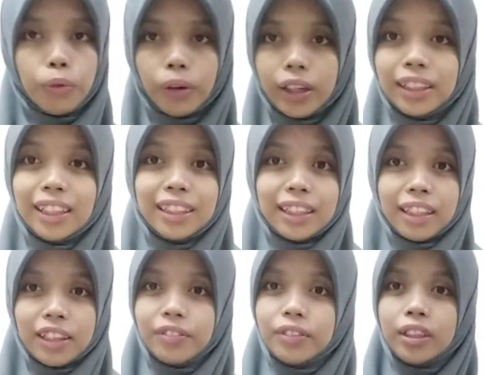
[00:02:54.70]

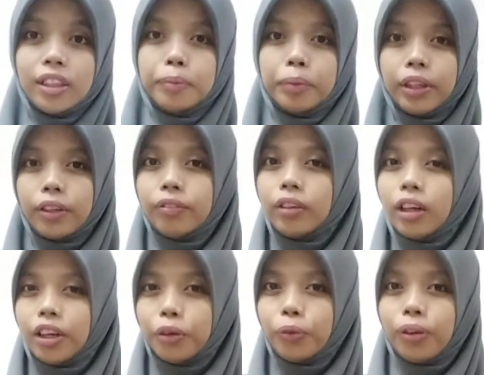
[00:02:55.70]
1½ cup of
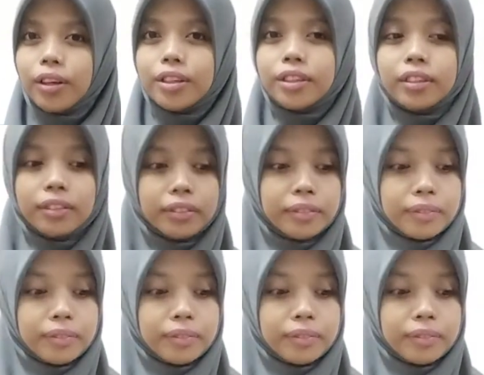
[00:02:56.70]
hot water,